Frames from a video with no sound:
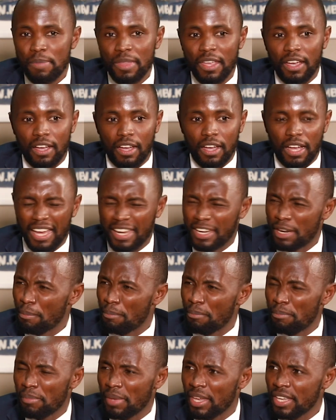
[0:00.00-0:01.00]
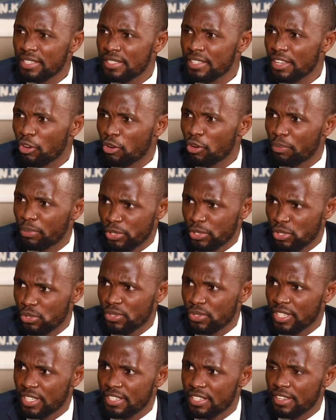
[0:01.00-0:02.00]
An amazing
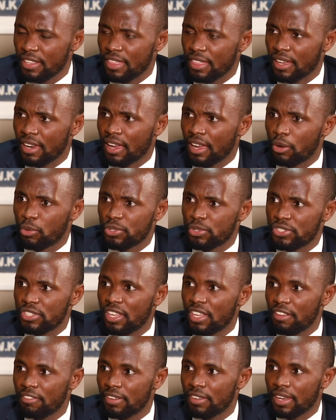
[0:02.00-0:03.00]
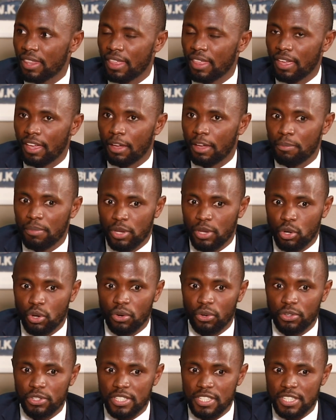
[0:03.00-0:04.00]
opportunity that I was given there
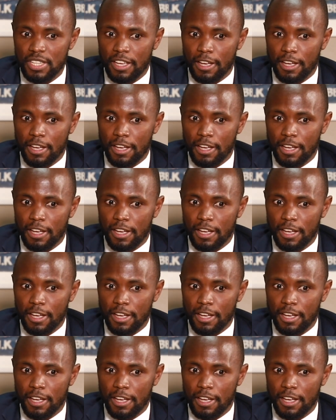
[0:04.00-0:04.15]
because